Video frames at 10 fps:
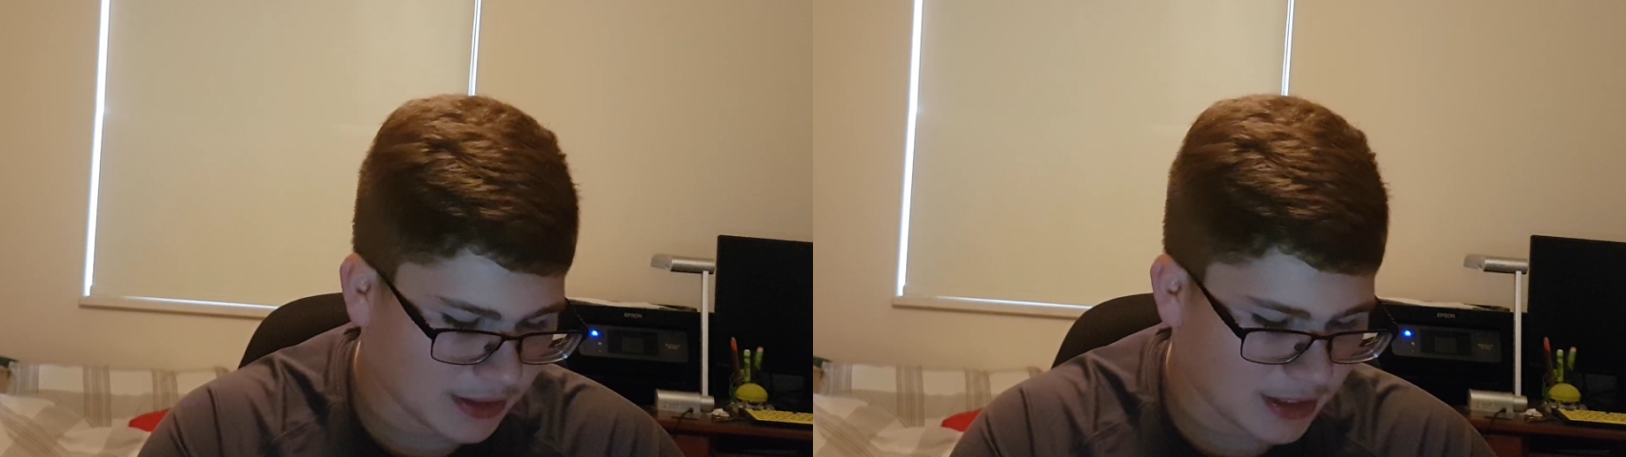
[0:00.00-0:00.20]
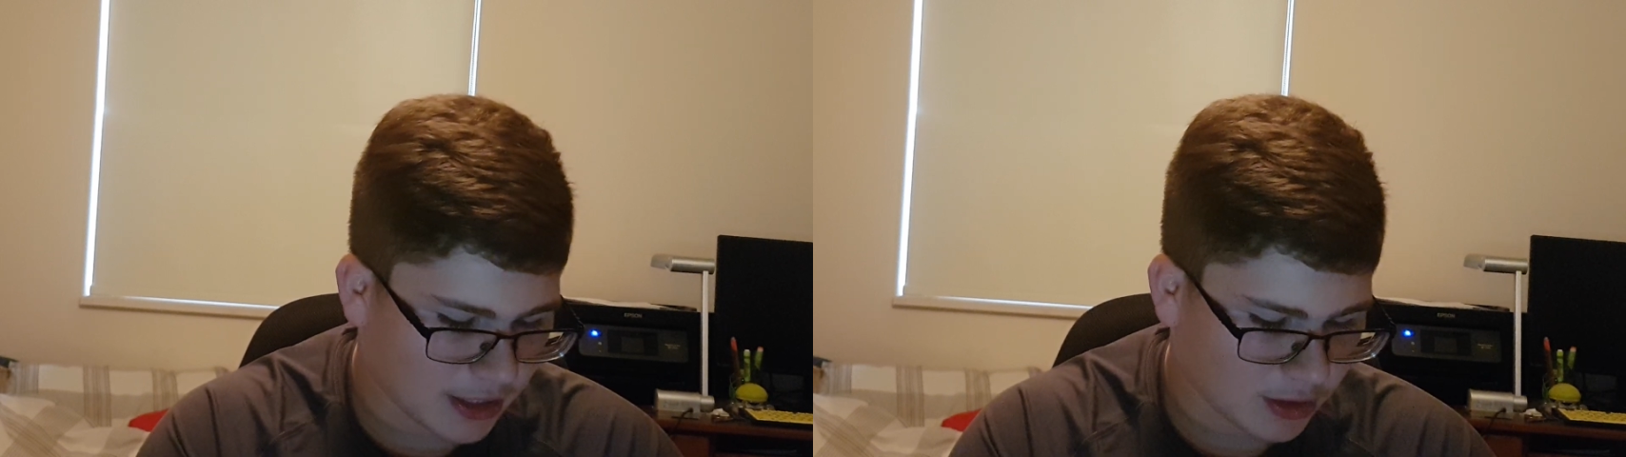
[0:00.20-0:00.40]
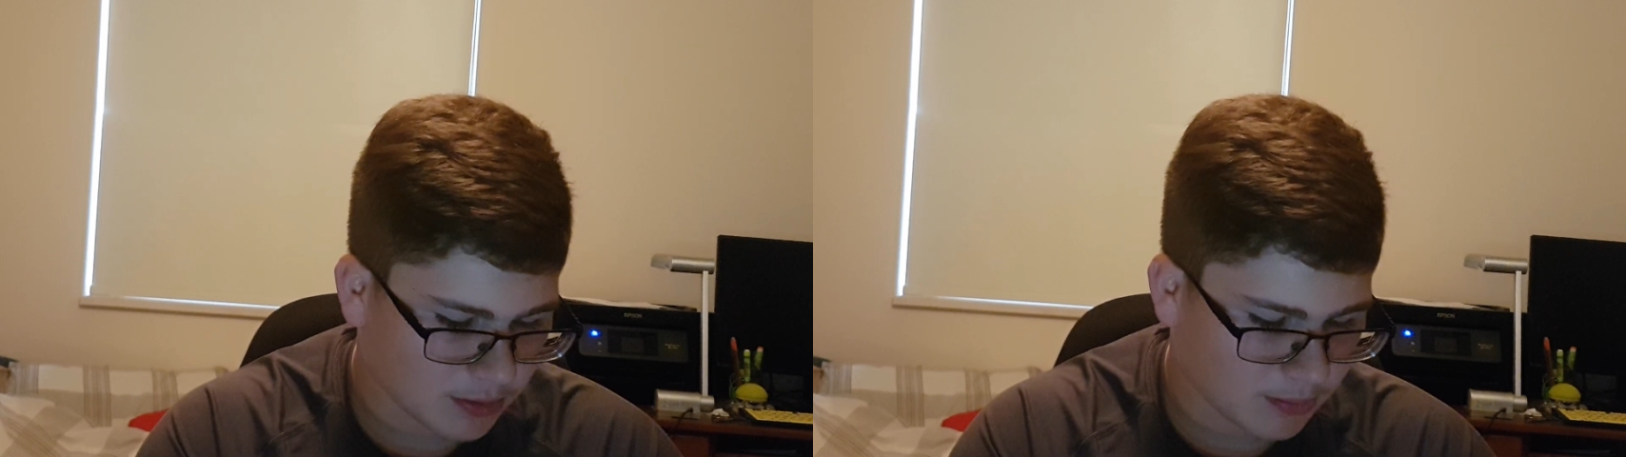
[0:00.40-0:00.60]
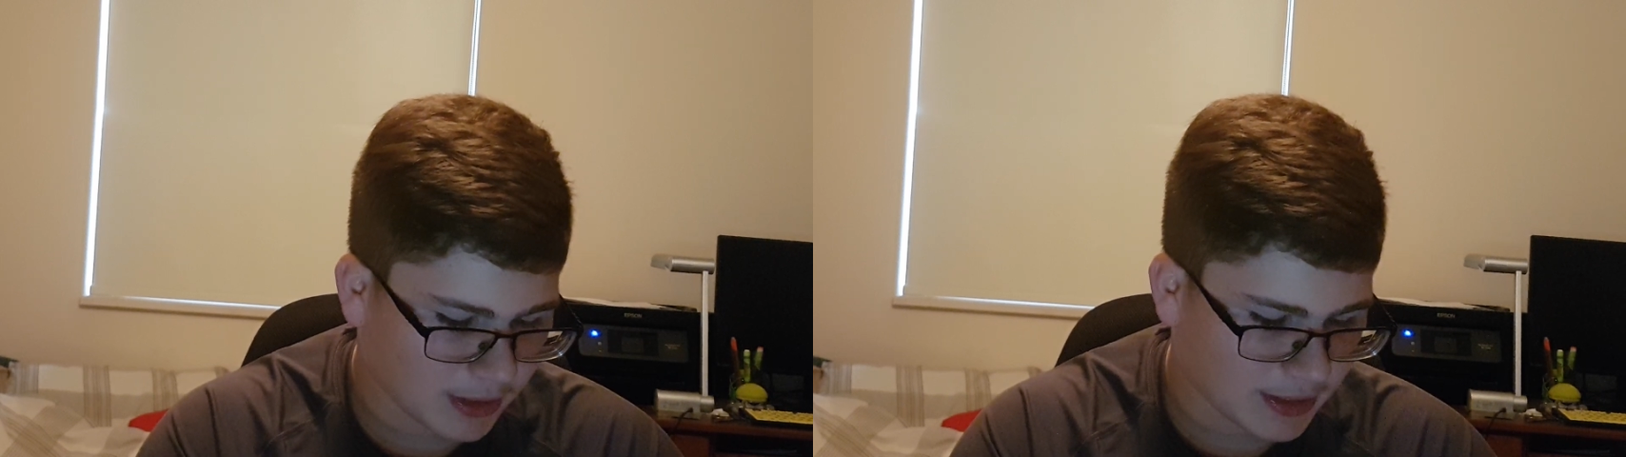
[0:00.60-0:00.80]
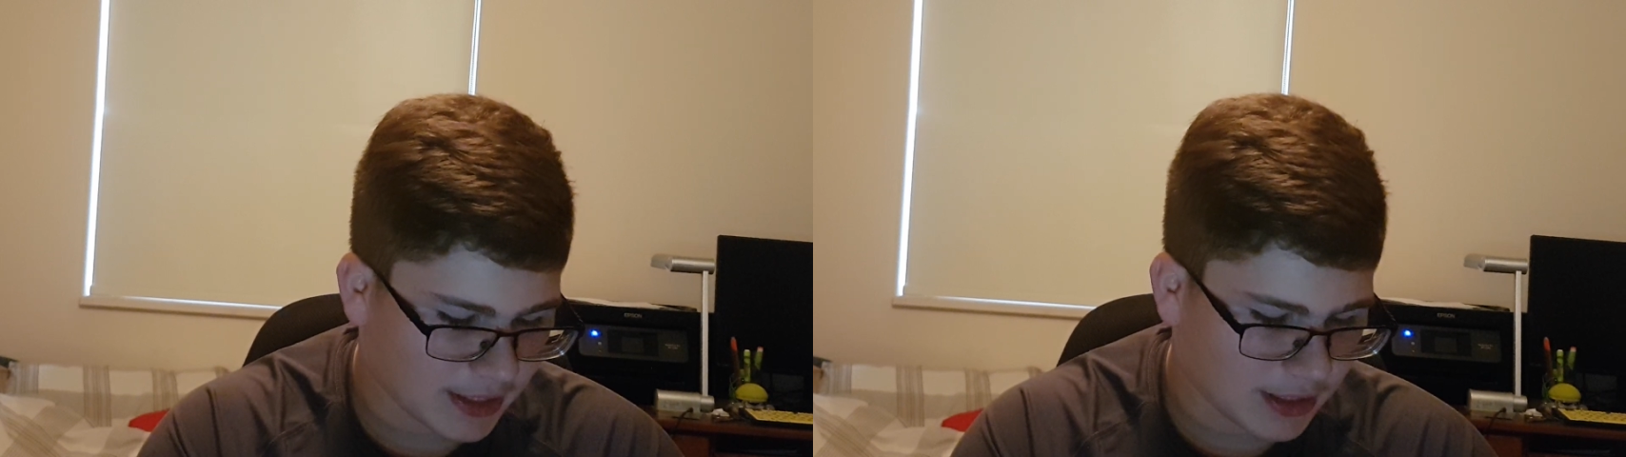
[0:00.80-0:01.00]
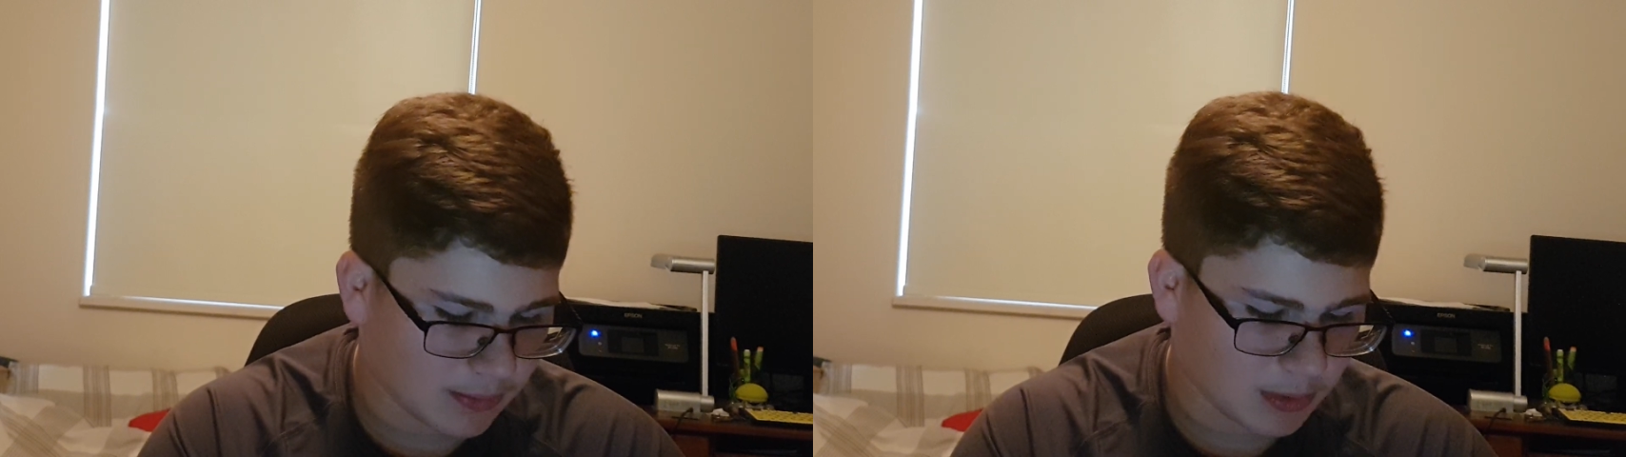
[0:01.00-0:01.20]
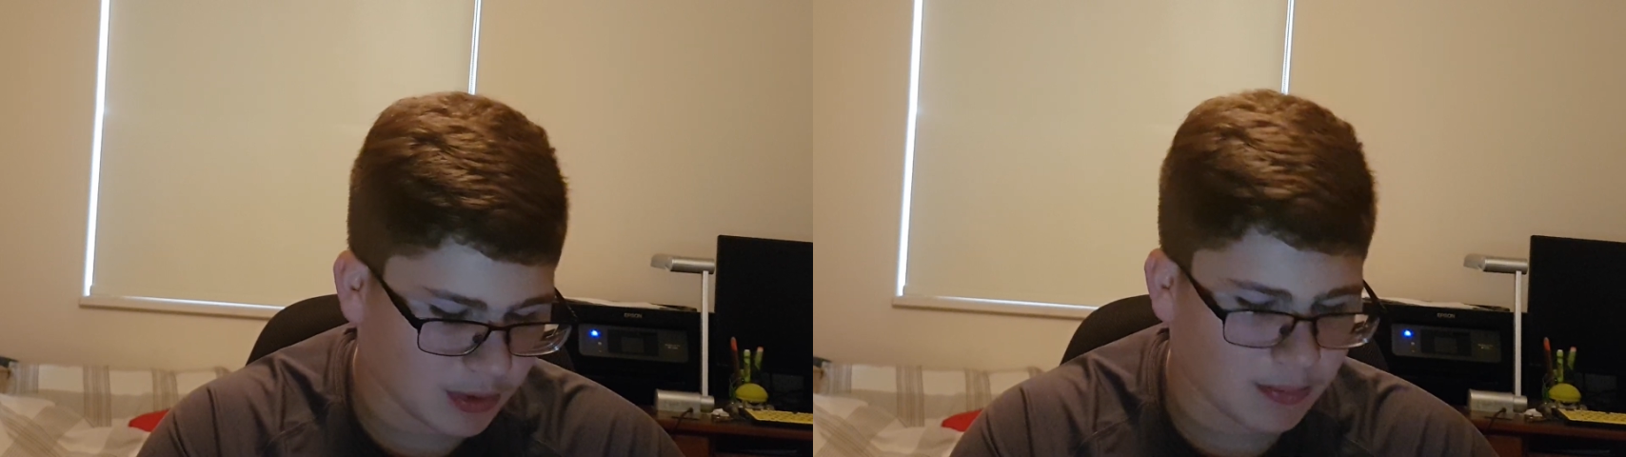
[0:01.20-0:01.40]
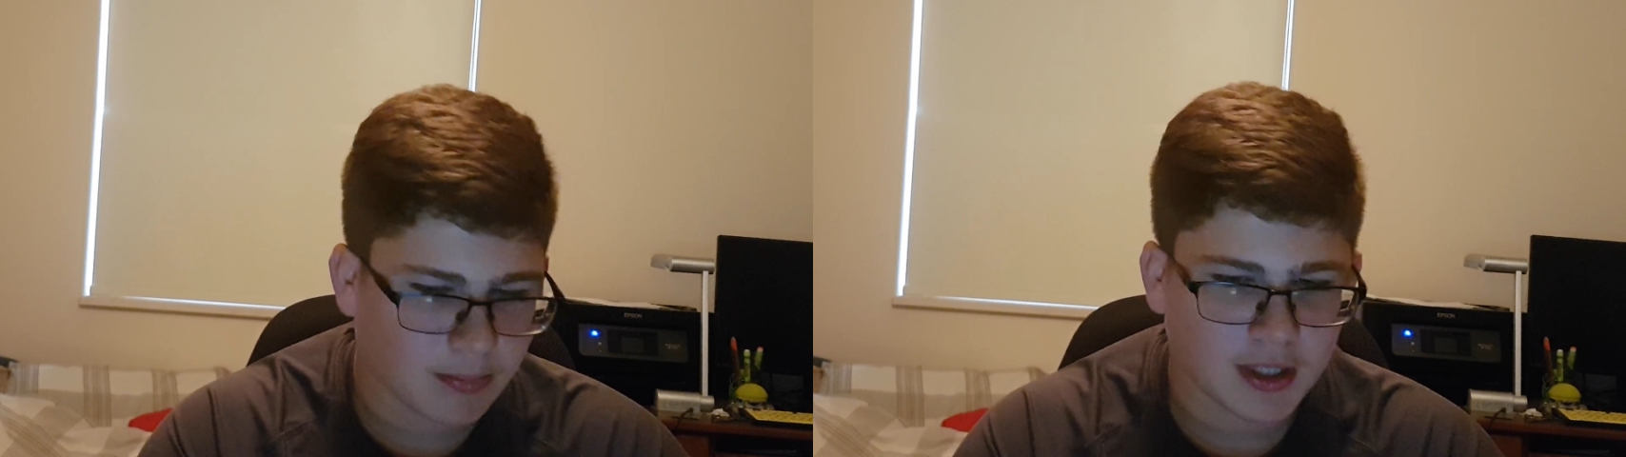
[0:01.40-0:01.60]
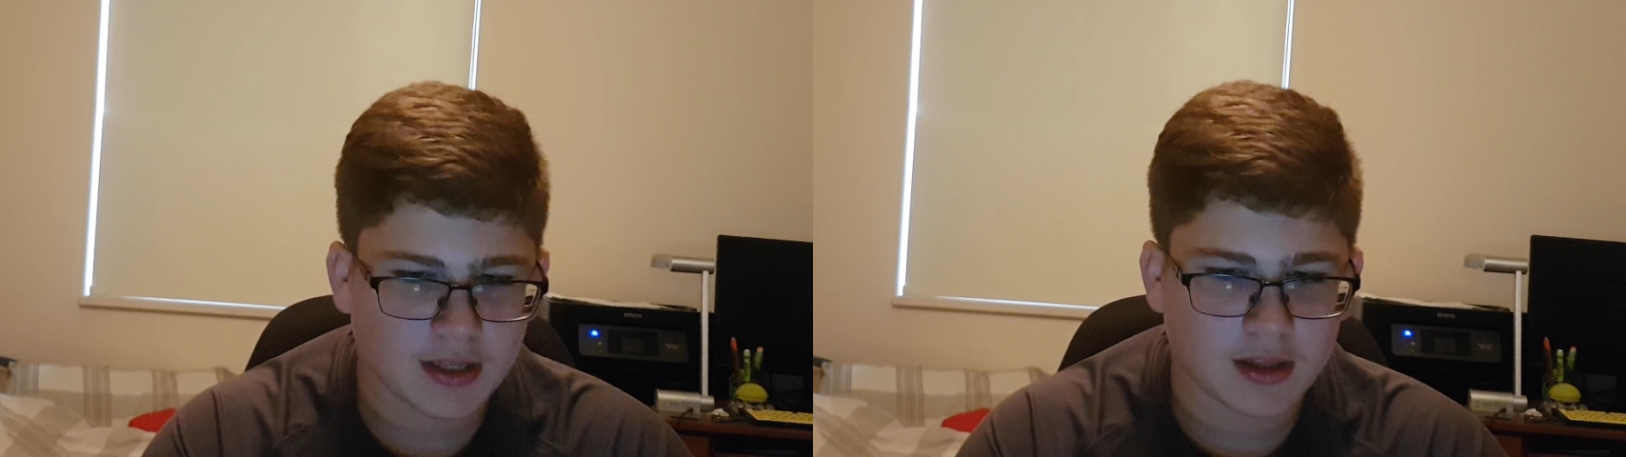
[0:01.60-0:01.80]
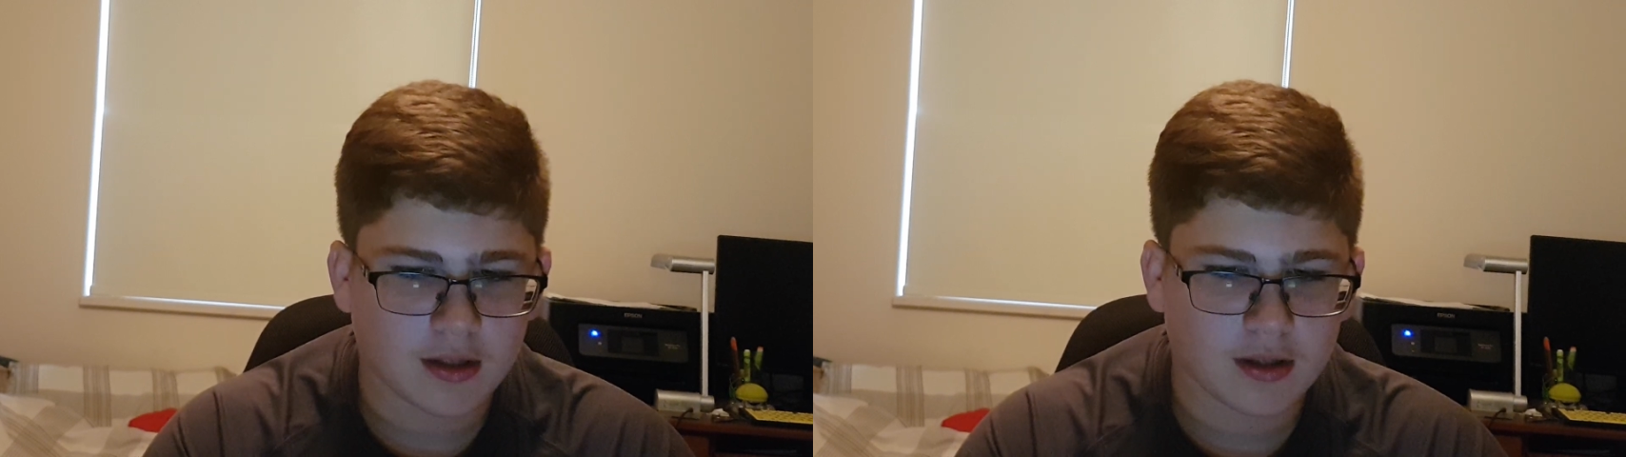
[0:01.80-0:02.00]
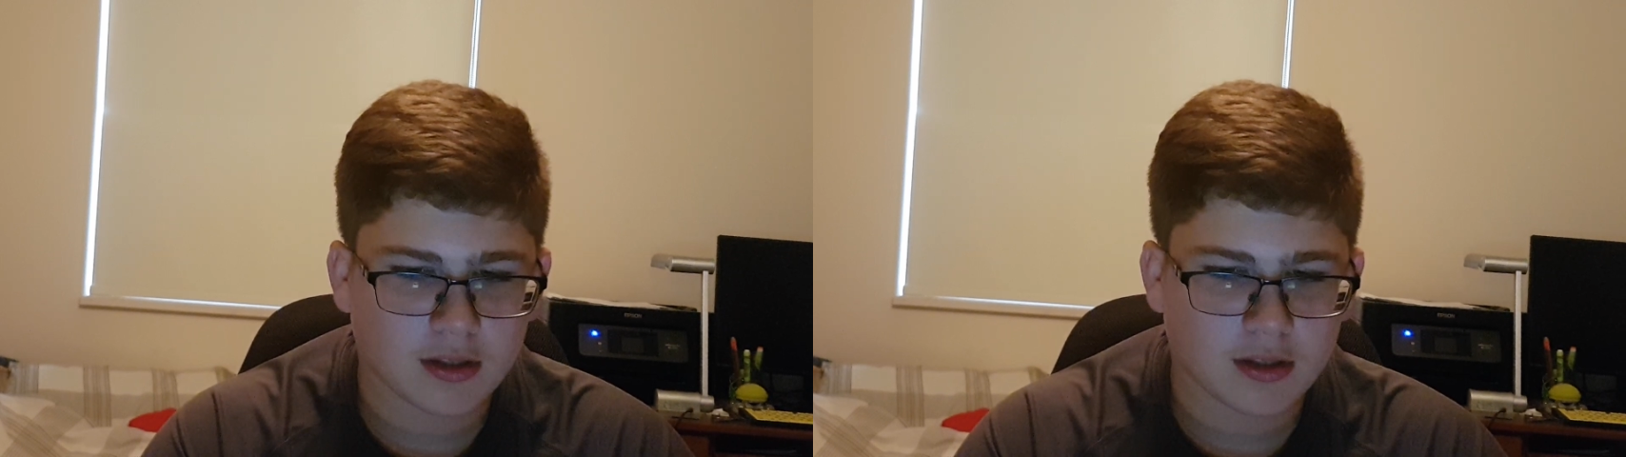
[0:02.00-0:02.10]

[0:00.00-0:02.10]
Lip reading: the day or something like that, and it'd be really big at the